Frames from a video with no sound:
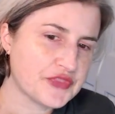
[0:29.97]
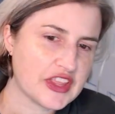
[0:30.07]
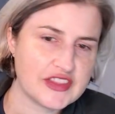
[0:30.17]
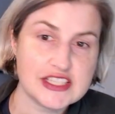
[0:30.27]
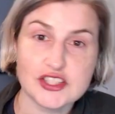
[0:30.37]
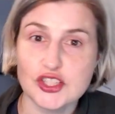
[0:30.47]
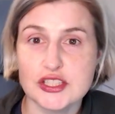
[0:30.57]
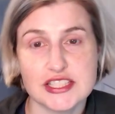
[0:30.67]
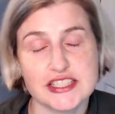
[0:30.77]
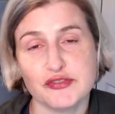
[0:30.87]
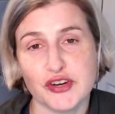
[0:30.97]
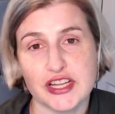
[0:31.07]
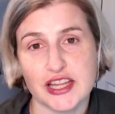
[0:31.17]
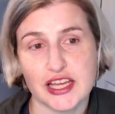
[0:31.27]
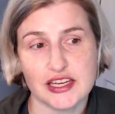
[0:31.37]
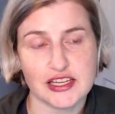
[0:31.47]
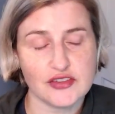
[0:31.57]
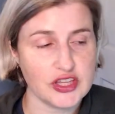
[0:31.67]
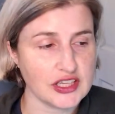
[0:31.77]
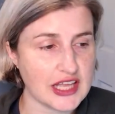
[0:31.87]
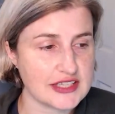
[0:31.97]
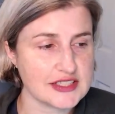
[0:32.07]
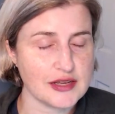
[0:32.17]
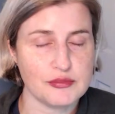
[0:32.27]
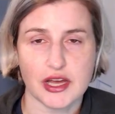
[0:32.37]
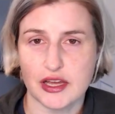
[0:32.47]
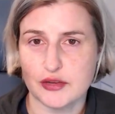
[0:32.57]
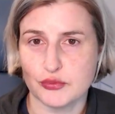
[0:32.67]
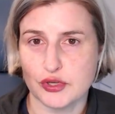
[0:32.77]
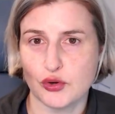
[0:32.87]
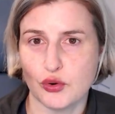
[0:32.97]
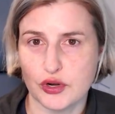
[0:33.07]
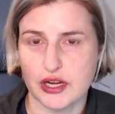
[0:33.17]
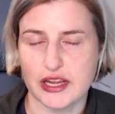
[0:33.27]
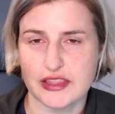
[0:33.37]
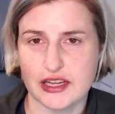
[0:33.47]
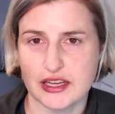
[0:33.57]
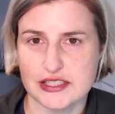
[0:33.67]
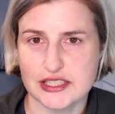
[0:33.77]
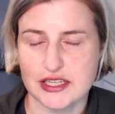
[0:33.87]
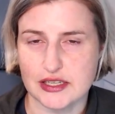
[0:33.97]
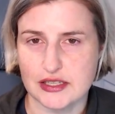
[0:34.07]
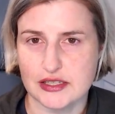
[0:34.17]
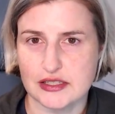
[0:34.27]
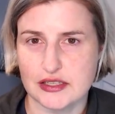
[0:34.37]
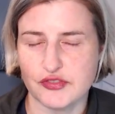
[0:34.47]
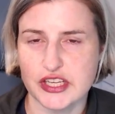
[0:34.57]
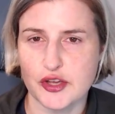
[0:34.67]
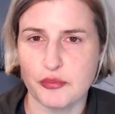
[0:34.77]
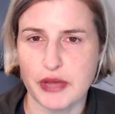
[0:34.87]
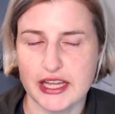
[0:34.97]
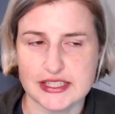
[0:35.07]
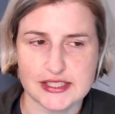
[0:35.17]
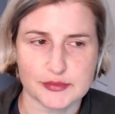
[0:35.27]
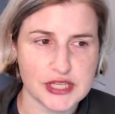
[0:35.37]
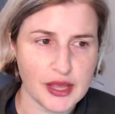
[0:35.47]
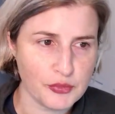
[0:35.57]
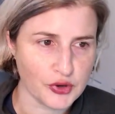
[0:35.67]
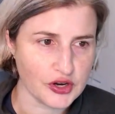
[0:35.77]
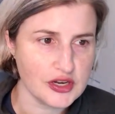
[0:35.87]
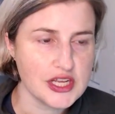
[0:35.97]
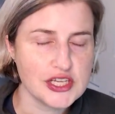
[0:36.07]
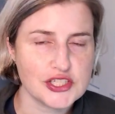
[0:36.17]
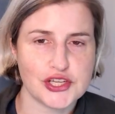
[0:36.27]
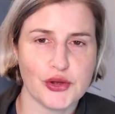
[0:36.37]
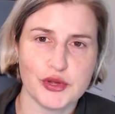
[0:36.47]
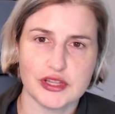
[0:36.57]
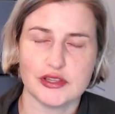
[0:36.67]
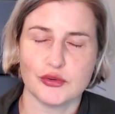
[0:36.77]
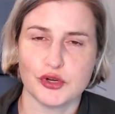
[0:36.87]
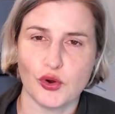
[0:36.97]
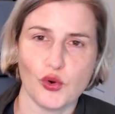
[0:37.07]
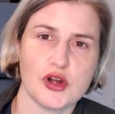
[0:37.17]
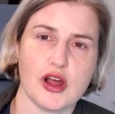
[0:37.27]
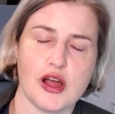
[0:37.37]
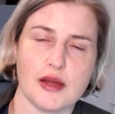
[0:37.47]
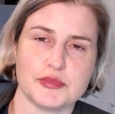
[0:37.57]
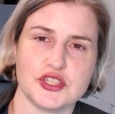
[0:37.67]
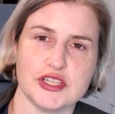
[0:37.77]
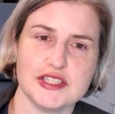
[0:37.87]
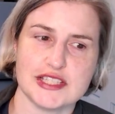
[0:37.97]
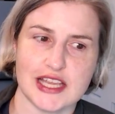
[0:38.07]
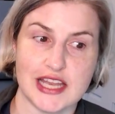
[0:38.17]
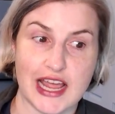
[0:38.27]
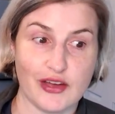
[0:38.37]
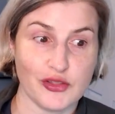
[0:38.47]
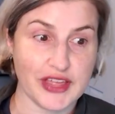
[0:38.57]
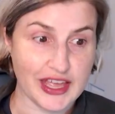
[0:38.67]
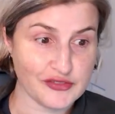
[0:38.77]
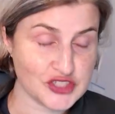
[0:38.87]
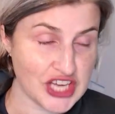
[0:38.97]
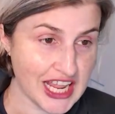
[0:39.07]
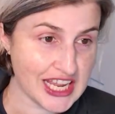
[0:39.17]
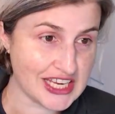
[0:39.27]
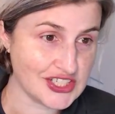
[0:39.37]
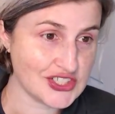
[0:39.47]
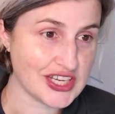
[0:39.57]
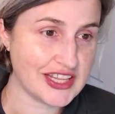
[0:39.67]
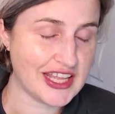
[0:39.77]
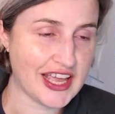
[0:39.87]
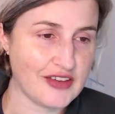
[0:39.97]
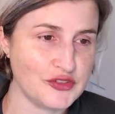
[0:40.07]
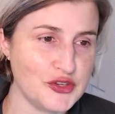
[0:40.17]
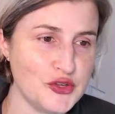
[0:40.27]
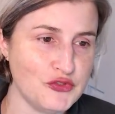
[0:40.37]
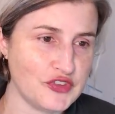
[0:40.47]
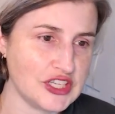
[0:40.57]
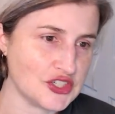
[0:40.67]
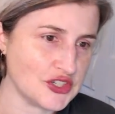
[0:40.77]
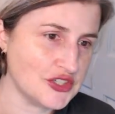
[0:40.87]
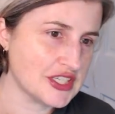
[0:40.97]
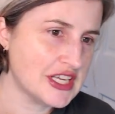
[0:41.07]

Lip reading: This looks different than even the last time I recorded. I think I did a video back in September showing the record options, and now they have changed and they have new features.